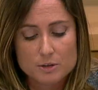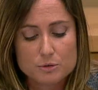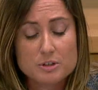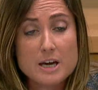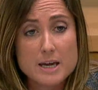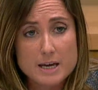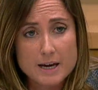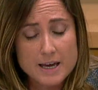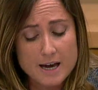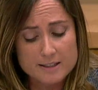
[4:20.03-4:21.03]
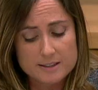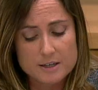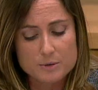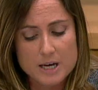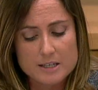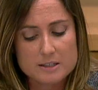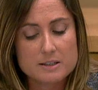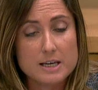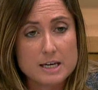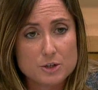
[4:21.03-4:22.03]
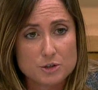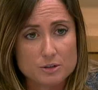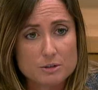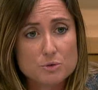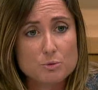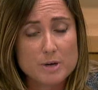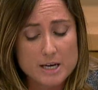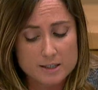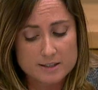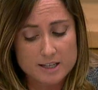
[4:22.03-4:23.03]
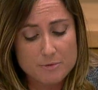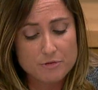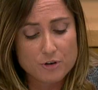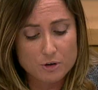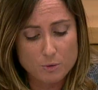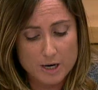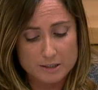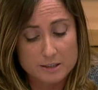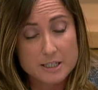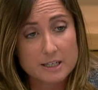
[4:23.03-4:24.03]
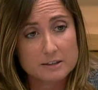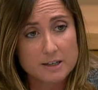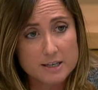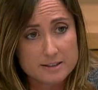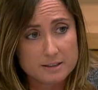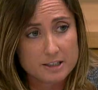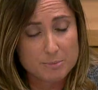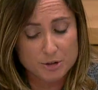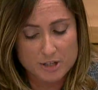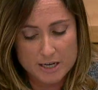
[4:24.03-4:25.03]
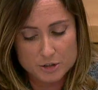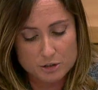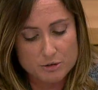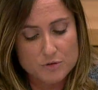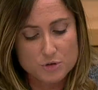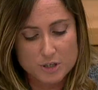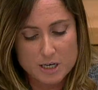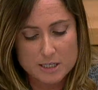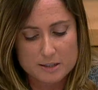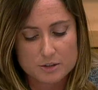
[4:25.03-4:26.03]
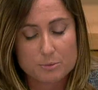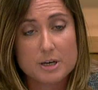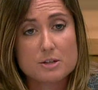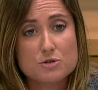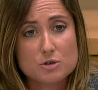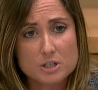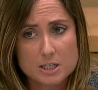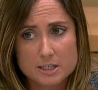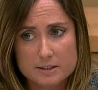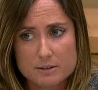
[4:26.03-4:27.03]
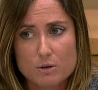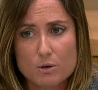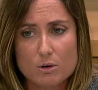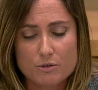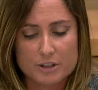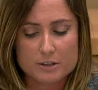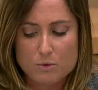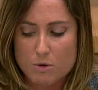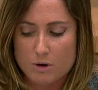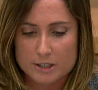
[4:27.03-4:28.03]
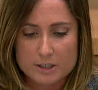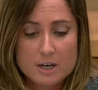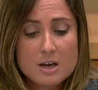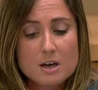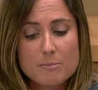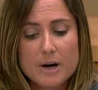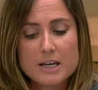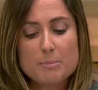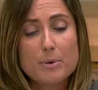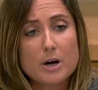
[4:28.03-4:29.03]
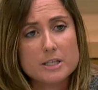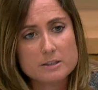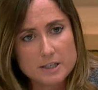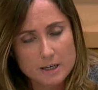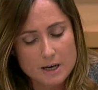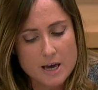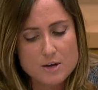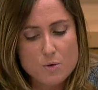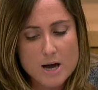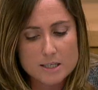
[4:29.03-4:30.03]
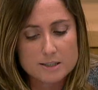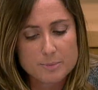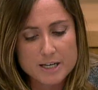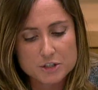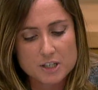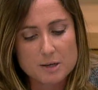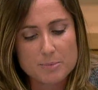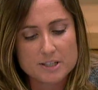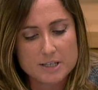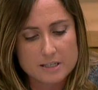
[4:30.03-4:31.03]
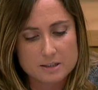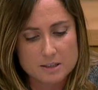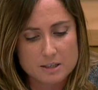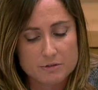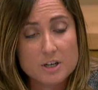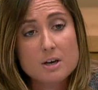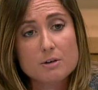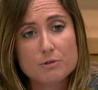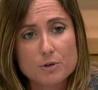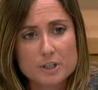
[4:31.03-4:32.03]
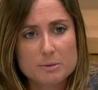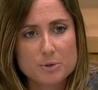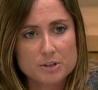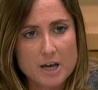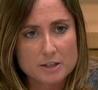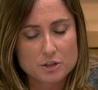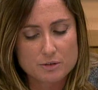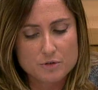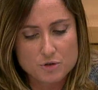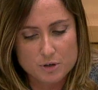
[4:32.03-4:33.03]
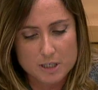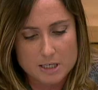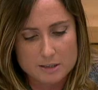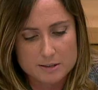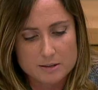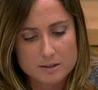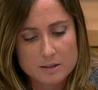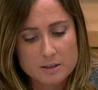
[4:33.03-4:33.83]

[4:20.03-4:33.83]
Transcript: Today, I ask the United Nations to make a step forward in addressing the protection of journalism and journalists all over the world by appointing a UN Special Representative for the protection of journalists.